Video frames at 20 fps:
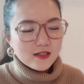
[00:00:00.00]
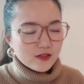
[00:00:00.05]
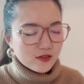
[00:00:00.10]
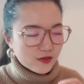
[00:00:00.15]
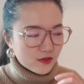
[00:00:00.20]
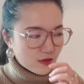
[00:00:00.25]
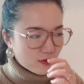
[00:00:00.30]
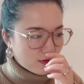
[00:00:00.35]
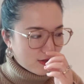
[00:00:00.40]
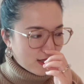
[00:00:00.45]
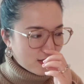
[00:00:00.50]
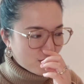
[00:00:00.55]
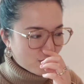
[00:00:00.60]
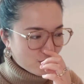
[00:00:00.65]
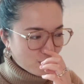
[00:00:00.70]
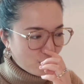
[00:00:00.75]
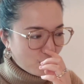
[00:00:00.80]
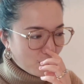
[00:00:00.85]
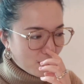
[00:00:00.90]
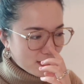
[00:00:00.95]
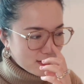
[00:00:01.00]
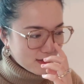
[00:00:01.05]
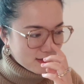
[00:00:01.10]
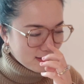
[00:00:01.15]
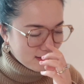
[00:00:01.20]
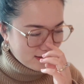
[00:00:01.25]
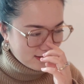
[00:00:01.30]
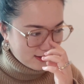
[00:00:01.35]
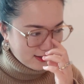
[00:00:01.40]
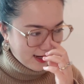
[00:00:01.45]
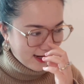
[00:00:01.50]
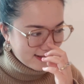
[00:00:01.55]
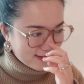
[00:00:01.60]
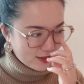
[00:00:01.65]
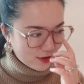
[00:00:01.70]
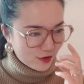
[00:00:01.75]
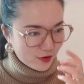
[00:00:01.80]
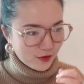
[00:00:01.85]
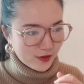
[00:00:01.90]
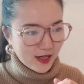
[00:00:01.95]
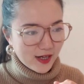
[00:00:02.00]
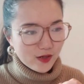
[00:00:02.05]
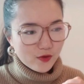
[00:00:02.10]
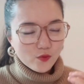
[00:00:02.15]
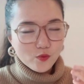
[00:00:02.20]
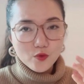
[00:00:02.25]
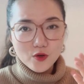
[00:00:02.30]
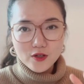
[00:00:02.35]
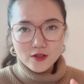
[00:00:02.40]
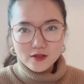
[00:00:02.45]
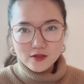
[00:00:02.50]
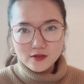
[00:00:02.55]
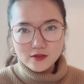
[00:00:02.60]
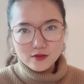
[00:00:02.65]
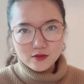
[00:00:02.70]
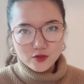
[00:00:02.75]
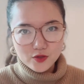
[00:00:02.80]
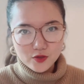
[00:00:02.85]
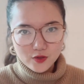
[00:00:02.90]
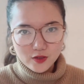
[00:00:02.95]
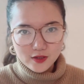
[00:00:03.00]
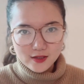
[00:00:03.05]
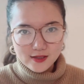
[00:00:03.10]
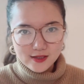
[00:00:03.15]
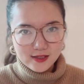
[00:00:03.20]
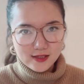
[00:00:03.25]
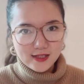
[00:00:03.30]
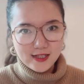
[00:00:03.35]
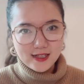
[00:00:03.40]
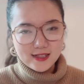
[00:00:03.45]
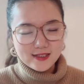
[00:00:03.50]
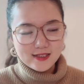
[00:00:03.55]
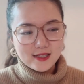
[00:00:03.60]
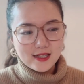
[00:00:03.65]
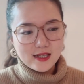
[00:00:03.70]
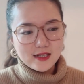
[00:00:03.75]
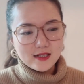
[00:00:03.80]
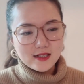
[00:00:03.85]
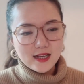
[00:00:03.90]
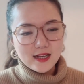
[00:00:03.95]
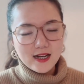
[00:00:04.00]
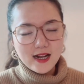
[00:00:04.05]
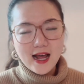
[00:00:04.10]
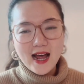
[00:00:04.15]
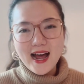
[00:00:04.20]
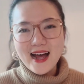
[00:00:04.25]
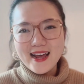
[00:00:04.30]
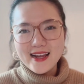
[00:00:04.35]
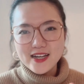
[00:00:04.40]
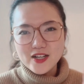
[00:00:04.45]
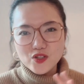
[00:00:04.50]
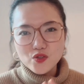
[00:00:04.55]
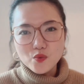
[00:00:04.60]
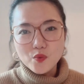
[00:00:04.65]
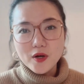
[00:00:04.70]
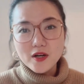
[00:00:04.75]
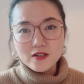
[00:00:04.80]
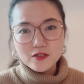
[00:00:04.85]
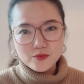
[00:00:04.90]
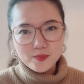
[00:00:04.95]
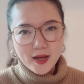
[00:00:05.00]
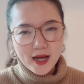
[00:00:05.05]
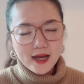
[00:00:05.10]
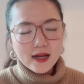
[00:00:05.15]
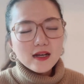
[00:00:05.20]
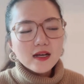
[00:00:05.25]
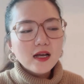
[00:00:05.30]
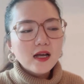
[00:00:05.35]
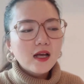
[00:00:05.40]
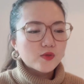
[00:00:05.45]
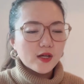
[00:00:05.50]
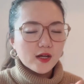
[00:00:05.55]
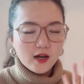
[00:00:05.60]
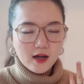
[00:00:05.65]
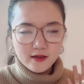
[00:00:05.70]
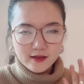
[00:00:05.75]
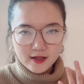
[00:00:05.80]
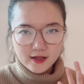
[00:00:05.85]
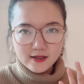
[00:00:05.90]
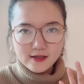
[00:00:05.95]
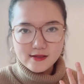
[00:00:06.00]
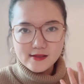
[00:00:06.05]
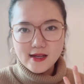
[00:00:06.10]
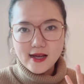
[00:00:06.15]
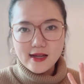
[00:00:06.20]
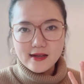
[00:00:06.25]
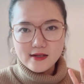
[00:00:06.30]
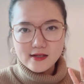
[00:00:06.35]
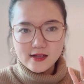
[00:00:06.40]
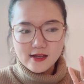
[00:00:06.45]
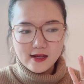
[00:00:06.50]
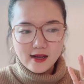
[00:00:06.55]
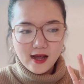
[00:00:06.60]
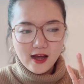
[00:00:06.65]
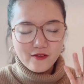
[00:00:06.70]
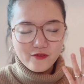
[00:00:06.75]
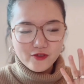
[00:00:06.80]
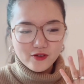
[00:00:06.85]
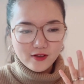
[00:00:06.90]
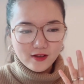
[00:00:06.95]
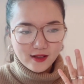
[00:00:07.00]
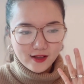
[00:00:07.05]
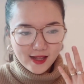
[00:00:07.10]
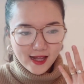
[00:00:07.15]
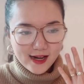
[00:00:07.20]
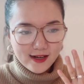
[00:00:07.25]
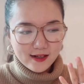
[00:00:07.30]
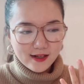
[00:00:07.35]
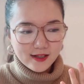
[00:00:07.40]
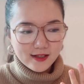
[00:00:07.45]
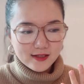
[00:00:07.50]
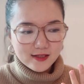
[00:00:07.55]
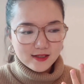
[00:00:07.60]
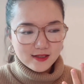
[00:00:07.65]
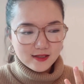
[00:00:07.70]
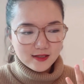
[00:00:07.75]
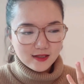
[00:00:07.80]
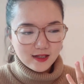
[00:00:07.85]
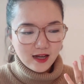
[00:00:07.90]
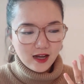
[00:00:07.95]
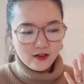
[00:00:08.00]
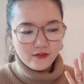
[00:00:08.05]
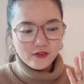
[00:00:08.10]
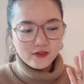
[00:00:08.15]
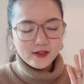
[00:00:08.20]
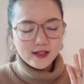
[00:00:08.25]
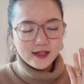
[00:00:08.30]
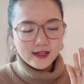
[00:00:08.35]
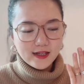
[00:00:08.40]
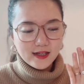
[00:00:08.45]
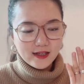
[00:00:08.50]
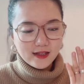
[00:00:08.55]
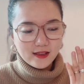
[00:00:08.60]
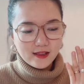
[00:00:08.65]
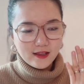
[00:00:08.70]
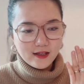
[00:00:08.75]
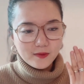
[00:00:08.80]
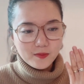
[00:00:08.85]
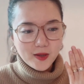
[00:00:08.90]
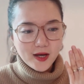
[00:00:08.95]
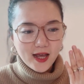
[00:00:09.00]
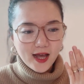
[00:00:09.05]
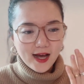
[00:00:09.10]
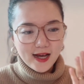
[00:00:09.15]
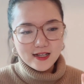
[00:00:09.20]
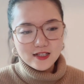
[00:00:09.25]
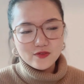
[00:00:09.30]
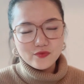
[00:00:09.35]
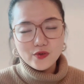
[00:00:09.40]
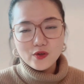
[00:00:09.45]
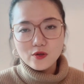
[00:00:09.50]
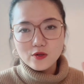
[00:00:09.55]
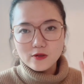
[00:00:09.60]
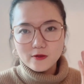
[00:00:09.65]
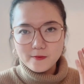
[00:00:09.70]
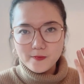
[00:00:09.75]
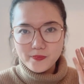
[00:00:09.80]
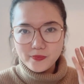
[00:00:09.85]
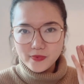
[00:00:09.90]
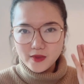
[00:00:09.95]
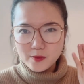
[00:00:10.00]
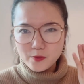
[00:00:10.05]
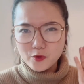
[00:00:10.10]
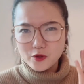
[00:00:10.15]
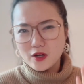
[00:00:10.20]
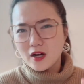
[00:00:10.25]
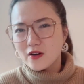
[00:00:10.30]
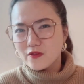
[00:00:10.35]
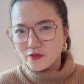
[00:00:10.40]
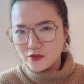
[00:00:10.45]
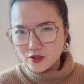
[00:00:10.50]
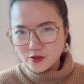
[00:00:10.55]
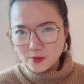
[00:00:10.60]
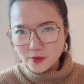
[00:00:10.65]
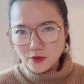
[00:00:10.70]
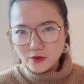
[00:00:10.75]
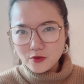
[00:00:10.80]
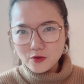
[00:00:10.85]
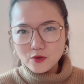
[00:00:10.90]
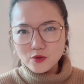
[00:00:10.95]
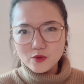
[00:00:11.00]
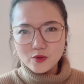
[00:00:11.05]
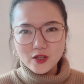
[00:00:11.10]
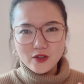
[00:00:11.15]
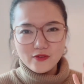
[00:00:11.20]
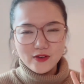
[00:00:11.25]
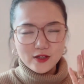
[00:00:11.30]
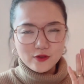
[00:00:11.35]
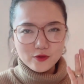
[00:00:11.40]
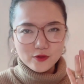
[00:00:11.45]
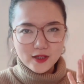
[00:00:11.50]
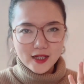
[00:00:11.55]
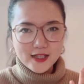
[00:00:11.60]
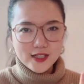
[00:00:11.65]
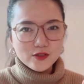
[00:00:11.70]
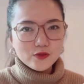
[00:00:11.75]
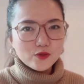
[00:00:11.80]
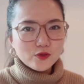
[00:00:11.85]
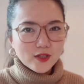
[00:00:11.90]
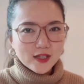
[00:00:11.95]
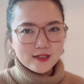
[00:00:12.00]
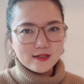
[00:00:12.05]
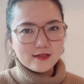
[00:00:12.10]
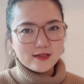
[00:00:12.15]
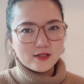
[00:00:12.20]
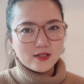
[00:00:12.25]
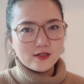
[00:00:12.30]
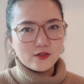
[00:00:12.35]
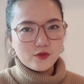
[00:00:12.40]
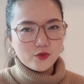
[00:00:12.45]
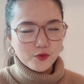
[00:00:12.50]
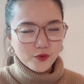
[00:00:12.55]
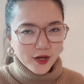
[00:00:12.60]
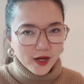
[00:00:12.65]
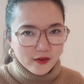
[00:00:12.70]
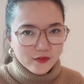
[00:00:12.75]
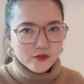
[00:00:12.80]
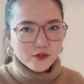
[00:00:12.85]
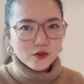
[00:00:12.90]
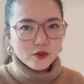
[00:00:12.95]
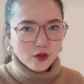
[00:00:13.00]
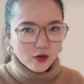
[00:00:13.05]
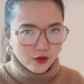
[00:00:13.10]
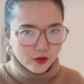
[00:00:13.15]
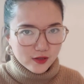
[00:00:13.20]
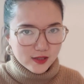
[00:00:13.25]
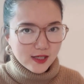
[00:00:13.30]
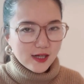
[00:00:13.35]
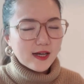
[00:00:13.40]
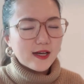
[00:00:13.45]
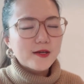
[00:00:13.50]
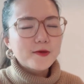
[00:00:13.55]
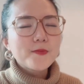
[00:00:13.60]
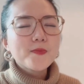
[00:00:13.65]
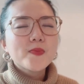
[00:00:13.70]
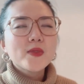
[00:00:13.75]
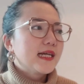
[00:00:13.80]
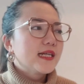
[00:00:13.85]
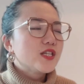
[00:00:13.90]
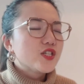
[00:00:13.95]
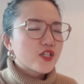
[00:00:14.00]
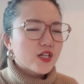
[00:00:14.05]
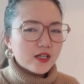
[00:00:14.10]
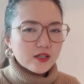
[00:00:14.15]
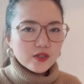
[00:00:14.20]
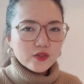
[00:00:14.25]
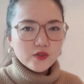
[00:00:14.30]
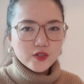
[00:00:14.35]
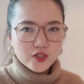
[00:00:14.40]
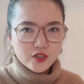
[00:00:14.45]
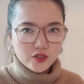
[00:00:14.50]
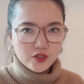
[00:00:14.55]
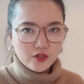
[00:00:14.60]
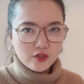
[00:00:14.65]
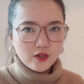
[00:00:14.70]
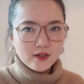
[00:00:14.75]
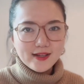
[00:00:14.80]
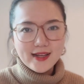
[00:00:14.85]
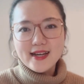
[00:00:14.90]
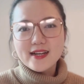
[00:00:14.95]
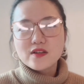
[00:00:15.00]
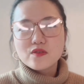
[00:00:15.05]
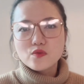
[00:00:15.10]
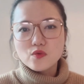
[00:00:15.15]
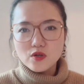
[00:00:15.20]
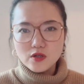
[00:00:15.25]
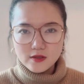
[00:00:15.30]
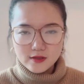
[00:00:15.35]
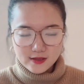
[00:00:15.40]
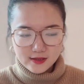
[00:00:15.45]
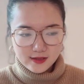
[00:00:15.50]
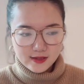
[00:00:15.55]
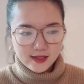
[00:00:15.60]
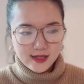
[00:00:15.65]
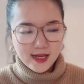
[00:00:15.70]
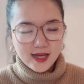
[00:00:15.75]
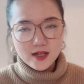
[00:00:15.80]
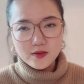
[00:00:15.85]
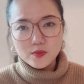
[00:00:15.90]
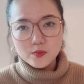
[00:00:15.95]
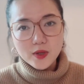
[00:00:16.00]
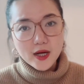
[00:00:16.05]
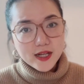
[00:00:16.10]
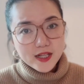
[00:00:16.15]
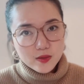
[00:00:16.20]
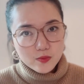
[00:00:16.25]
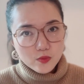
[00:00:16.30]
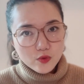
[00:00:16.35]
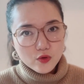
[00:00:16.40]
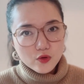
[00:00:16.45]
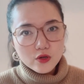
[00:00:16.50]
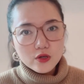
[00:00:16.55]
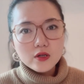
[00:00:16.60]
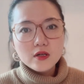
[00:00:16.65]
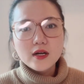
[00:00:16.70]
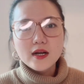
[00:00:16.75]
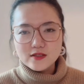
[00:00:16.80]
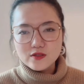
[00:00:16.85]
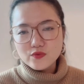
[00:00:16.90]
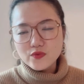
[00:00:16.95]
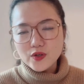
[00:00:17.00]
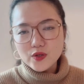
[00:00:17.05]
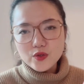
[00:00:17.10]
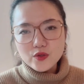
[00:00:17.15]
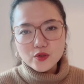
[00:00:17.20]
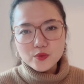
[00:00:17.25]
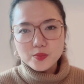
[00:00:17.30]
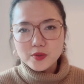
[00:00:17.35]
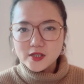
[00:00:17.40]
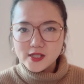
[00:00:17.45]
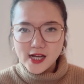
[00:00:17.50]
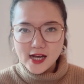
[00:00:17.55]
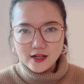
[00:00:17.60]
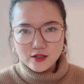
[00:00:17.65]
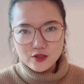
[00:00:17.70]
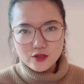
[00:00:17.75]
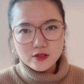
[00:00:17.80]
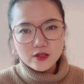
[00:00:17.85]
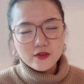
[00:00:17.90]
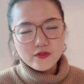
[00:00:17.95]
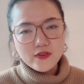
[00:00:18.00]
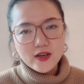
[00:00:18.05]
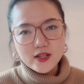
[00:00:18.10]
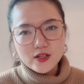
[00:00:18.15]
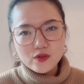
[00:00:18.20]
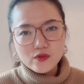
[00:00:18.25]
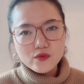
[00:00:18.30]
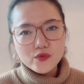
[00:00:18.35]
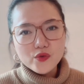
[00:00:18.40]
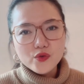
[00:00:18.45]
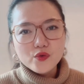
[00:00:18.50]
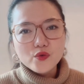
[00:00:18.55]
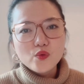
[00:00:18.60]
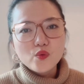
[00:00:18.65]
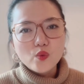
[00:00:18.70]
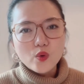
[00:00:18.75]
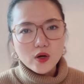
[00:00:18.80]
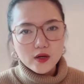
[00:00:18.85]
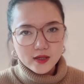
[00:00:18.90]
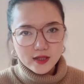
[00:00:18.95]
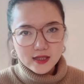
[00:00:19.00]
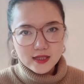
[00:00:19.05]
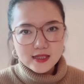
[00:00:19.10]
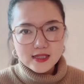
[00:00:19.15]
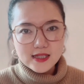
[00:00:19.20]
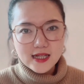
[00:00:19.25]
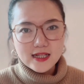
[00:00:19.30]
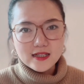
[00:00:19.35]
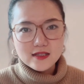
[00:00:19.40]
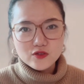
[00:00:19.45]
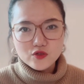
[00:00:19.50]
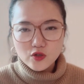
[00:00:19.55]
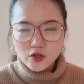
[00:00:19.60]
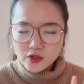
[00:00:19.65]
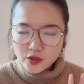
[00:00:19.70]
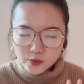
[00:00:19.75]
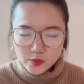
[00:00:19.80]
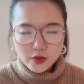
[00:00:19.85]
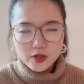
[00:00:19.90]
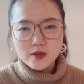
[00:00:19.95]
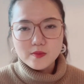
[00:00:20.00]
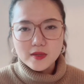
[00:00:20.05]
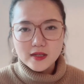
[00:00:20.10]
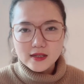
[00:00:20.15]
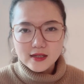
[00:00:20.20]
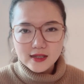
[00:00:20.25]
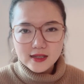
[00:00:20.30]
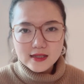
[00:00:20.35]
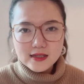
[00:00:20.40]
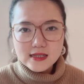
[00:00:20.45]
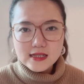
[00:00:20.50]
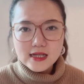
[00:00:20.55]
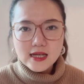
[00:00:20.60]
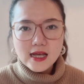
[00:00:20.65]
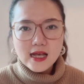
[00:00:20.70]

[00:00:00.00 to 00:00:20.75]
So I don't want the eyesight to getting worse to the extent that I need to wear a spec. I got this, and then after getting it, I feel like that my eyes feel more comfortable if I need to look at a screen for a longer time. In general, it's just not getting worse anymore. It's very good protection if any of you want it. I strongly recommend it.